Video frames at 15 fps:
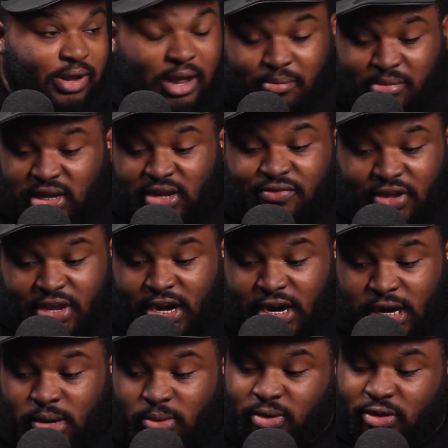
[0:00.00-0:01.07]
I'm leaving
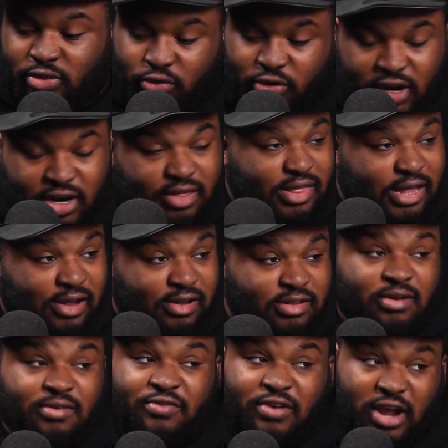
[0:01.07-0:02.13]
here with 300,000
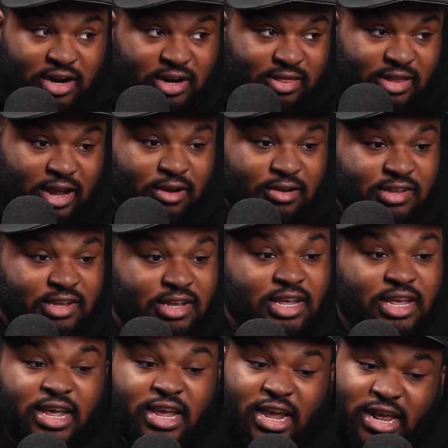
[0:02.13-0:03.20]
or 500,000,
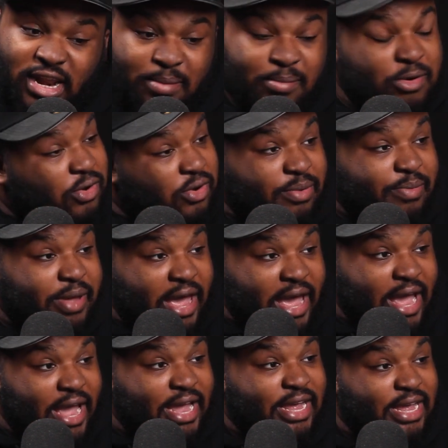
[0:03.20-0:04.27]
and I'm gonna go to
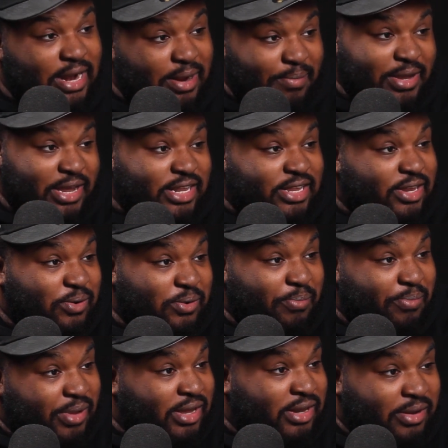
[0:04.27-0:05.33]
Manhattan and I'm gonna get the new
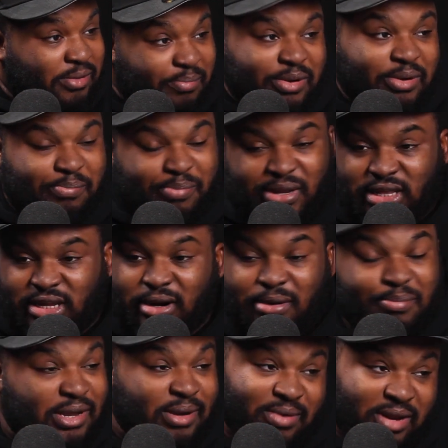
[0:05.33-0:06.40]
Bentley or
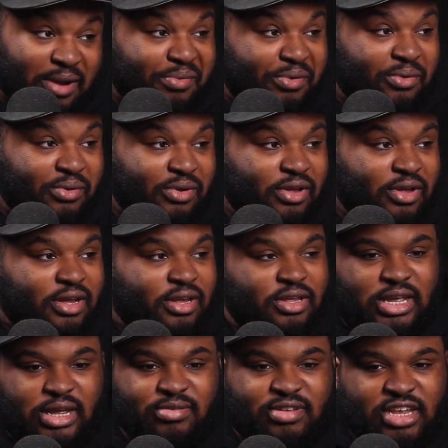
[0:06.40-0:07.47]
BMW.
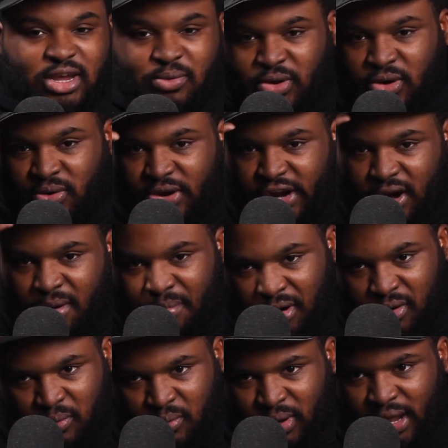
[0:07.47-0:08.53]
You get what I'm saying? We don't care
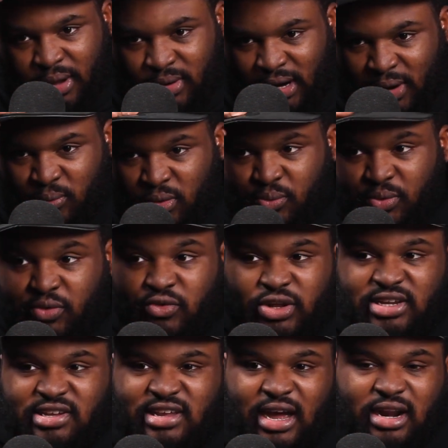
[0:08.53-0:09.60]
about like what we
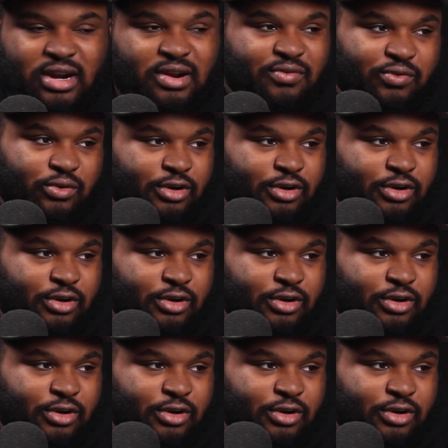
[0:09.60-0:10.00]
really signing up for.